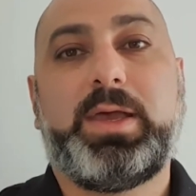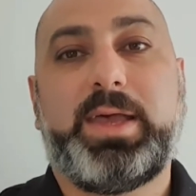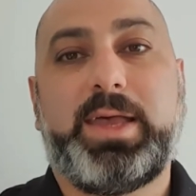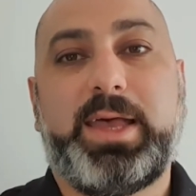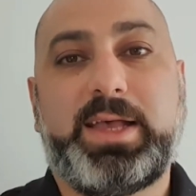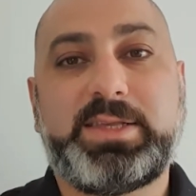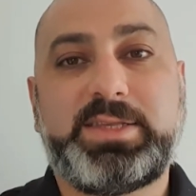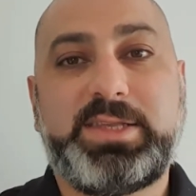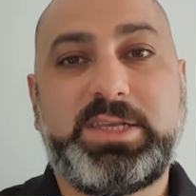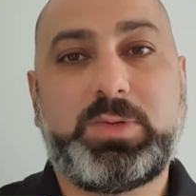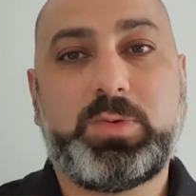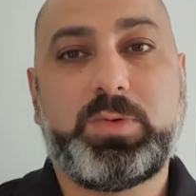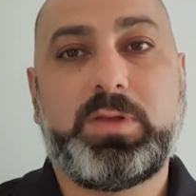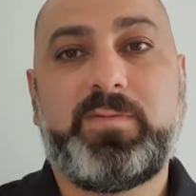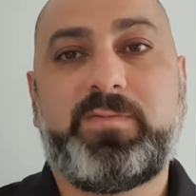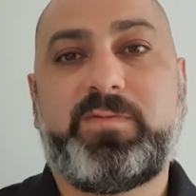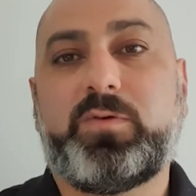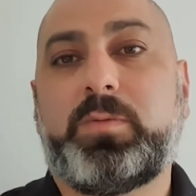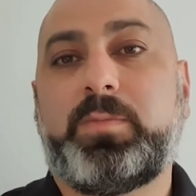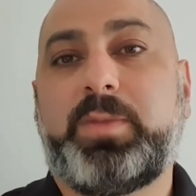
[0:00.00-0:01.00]
as this will
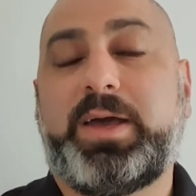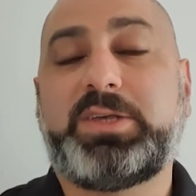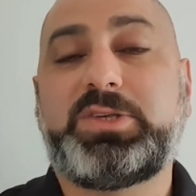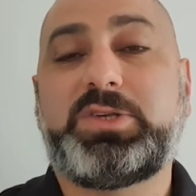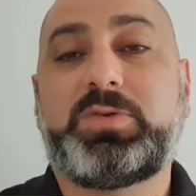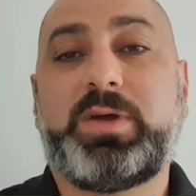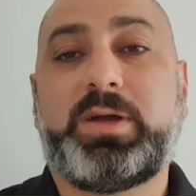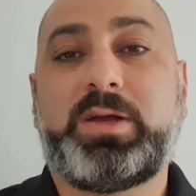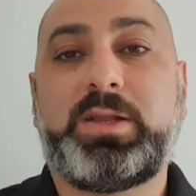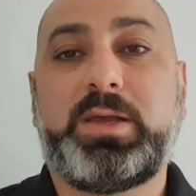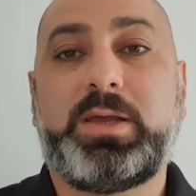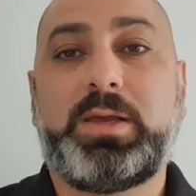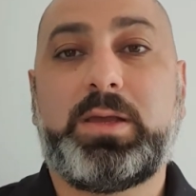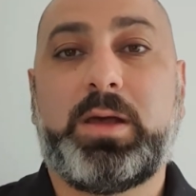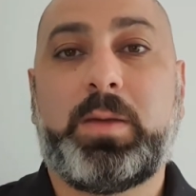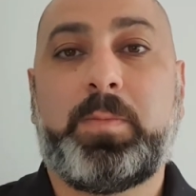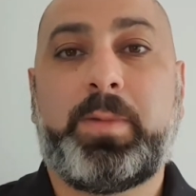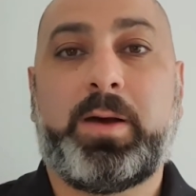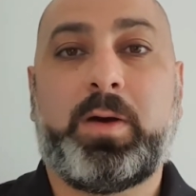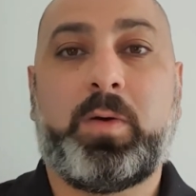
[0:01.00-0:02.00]
inform Azure AD
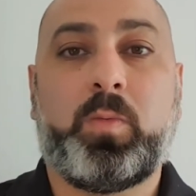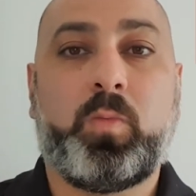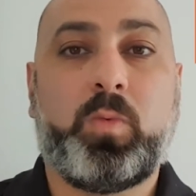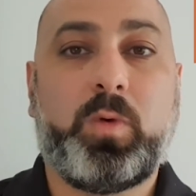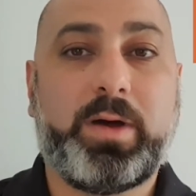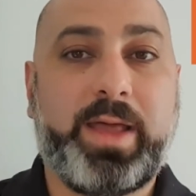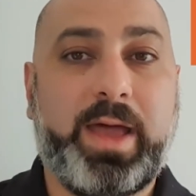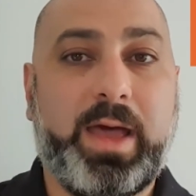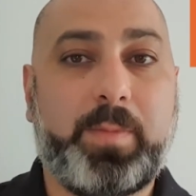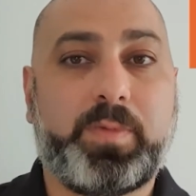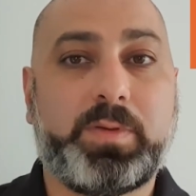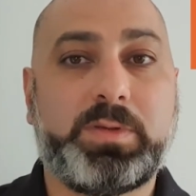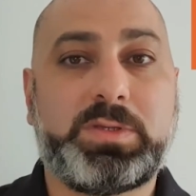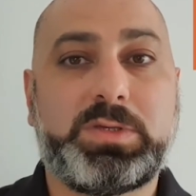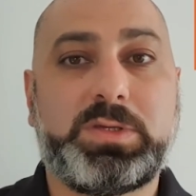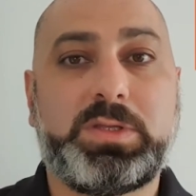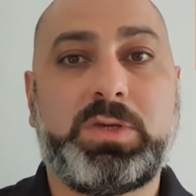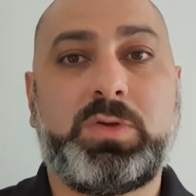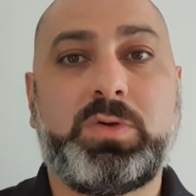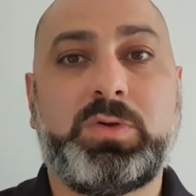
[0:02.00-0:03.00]
about what happened
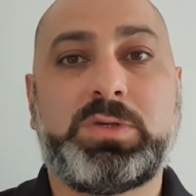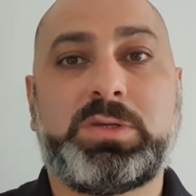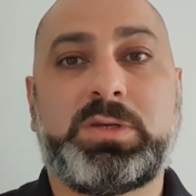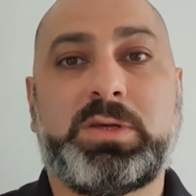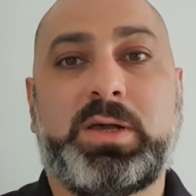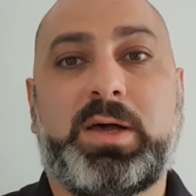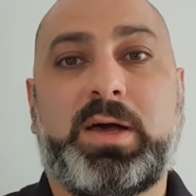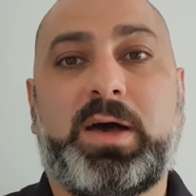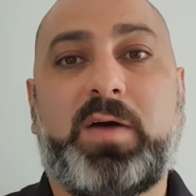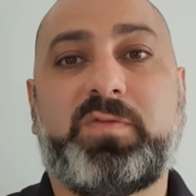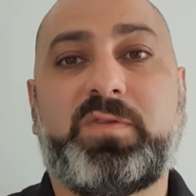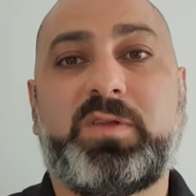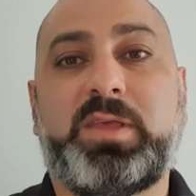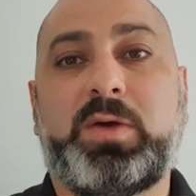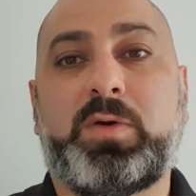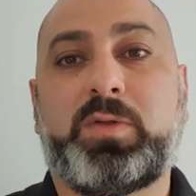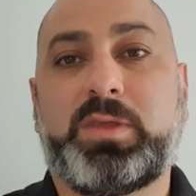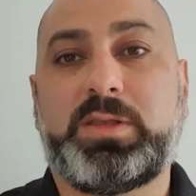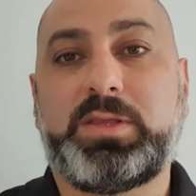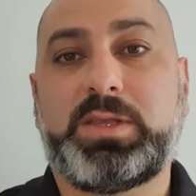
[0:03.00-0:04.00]
to the user after they
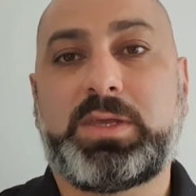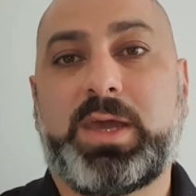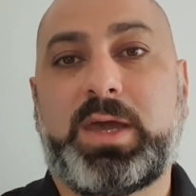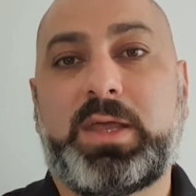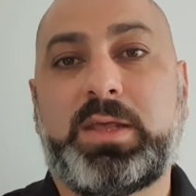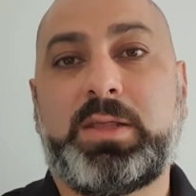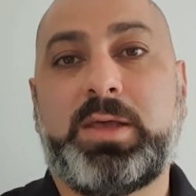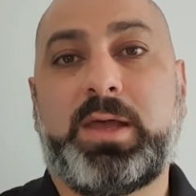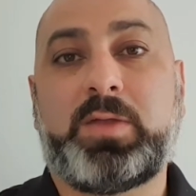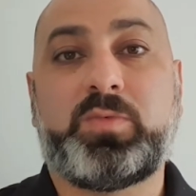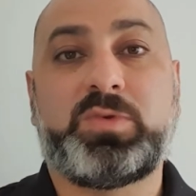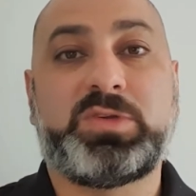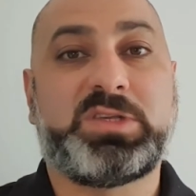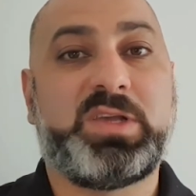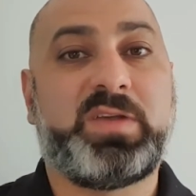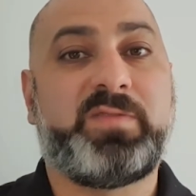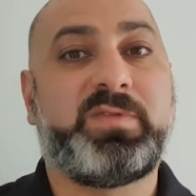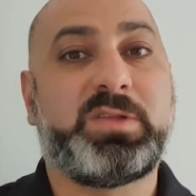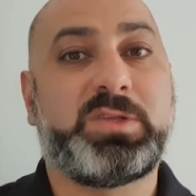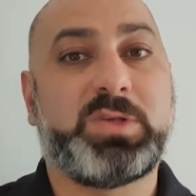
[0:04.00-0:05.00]
authenticated and
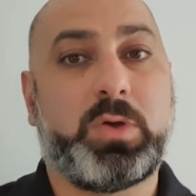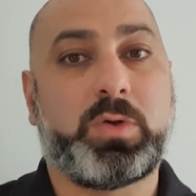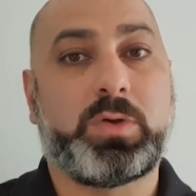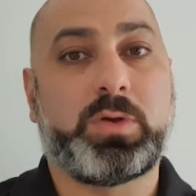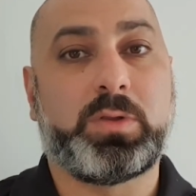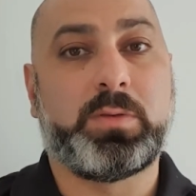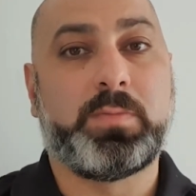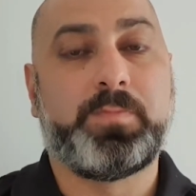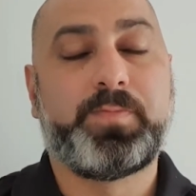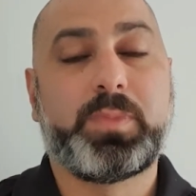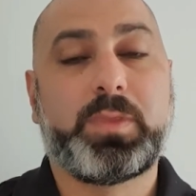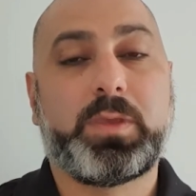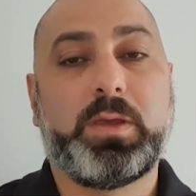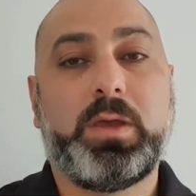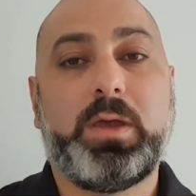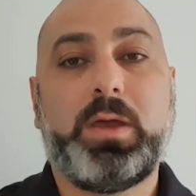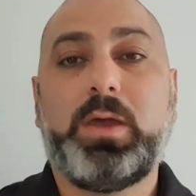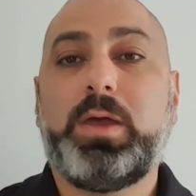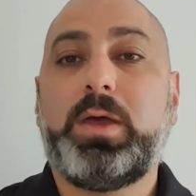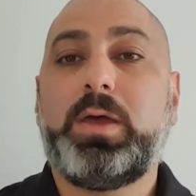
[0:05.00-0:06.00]
received the token.
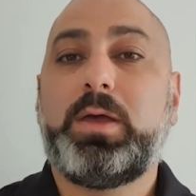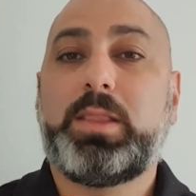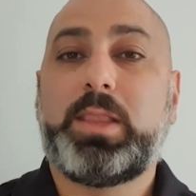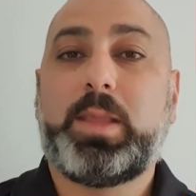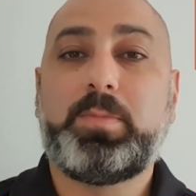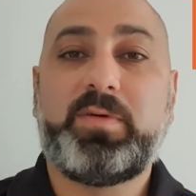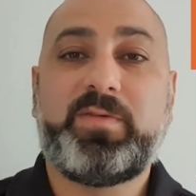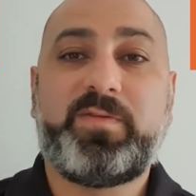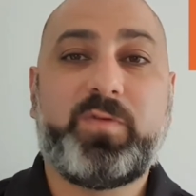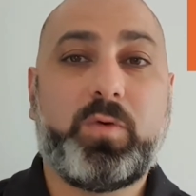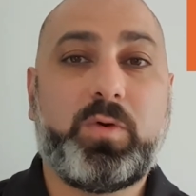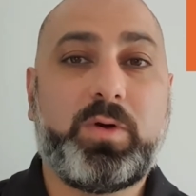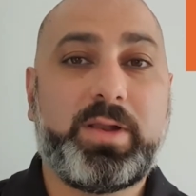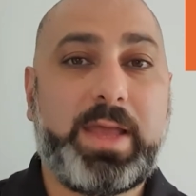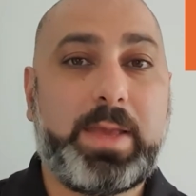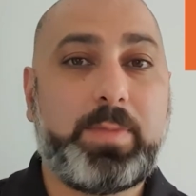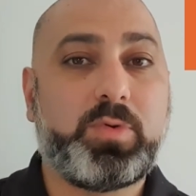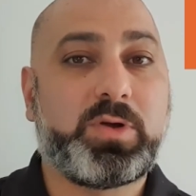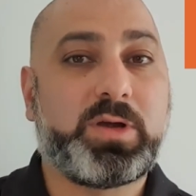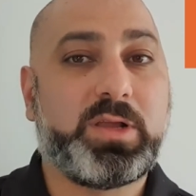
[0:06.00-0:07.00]
Number 4,
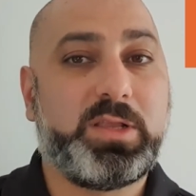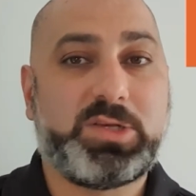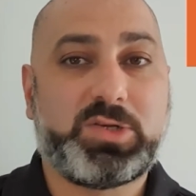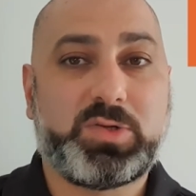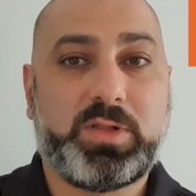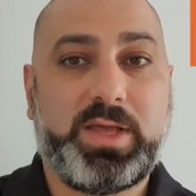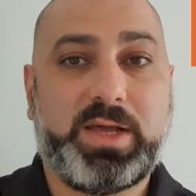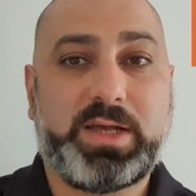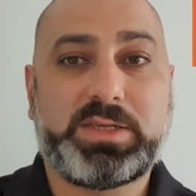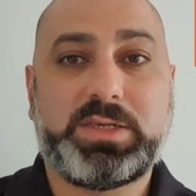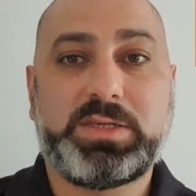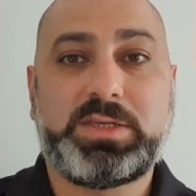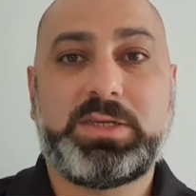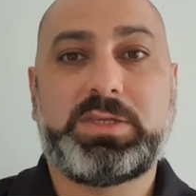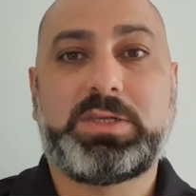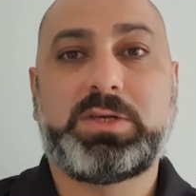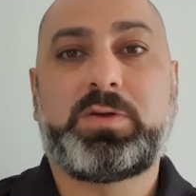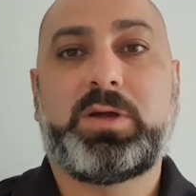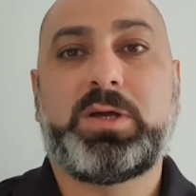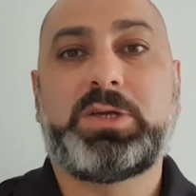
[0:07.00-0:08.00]
enable conditional access
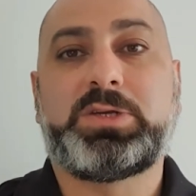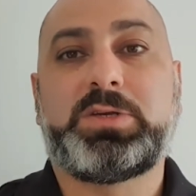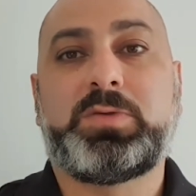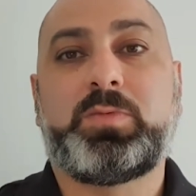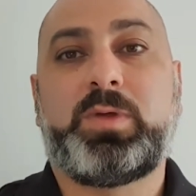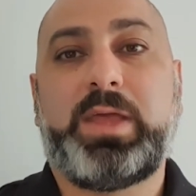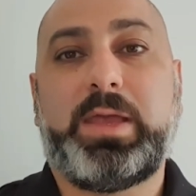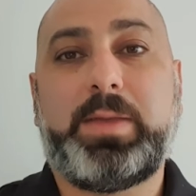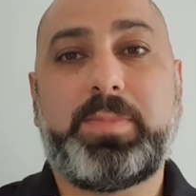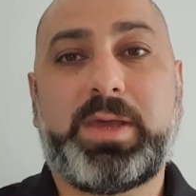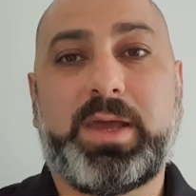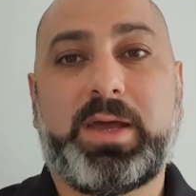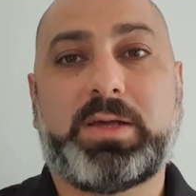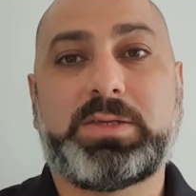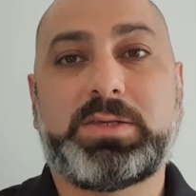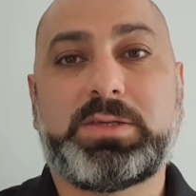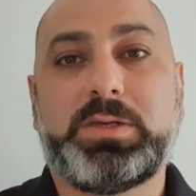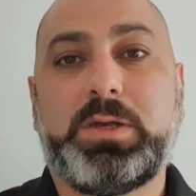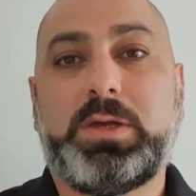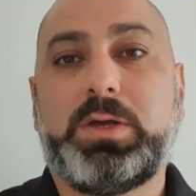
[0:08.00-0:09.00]
integration with MCAS
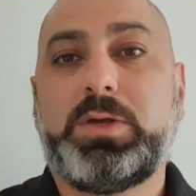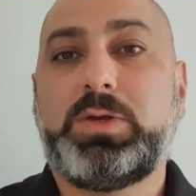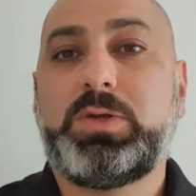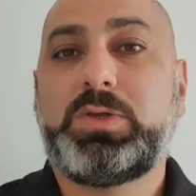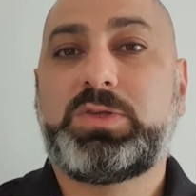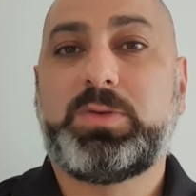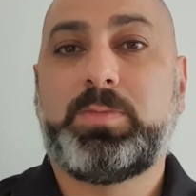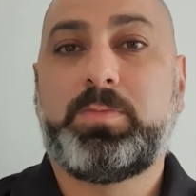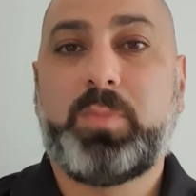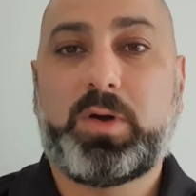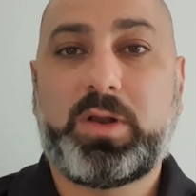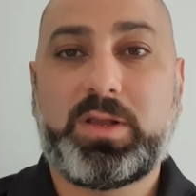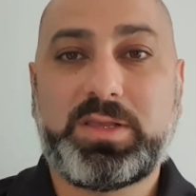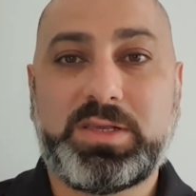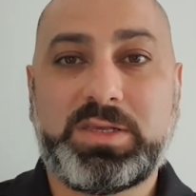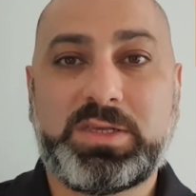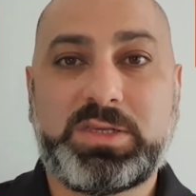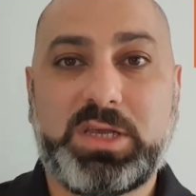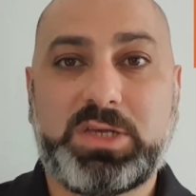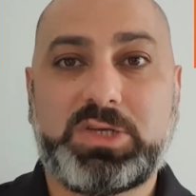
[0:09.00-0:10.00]
to monitor
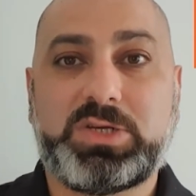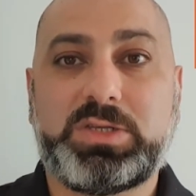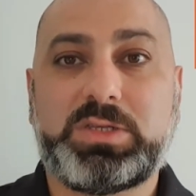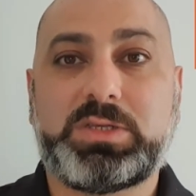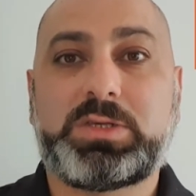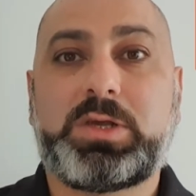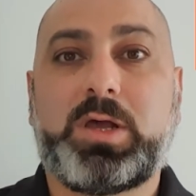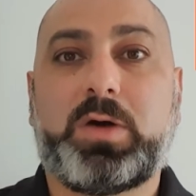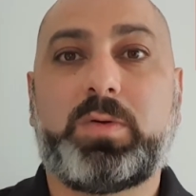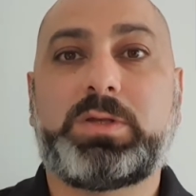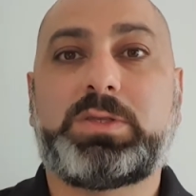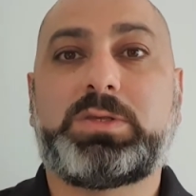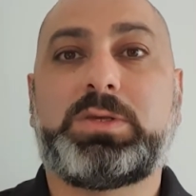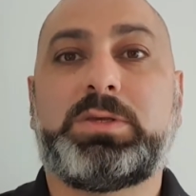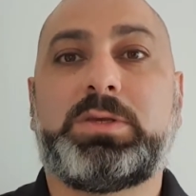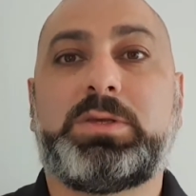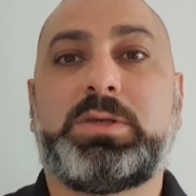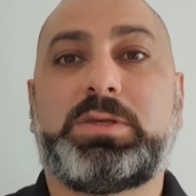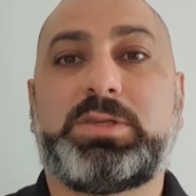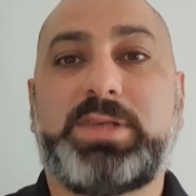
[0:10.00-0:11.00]
sessions going
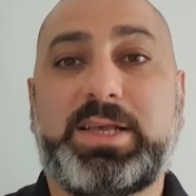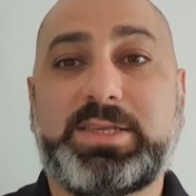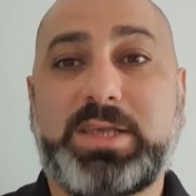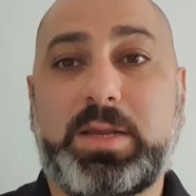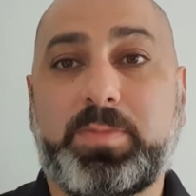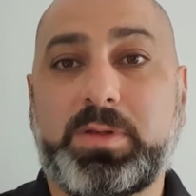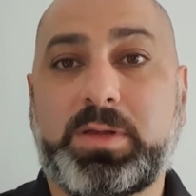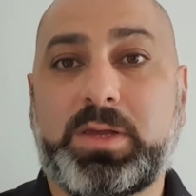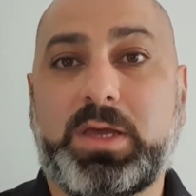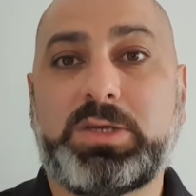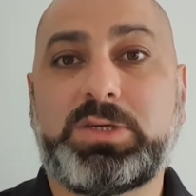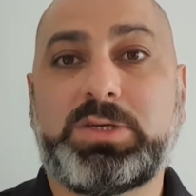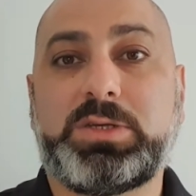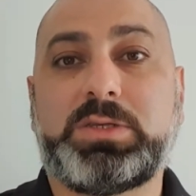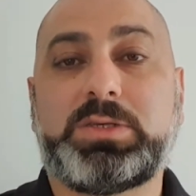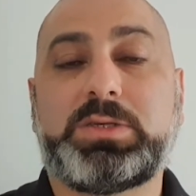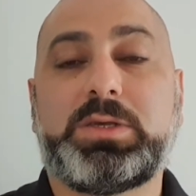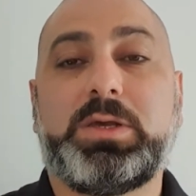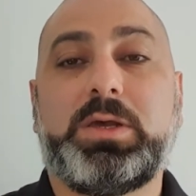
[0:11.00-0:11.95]
to SaaS applications.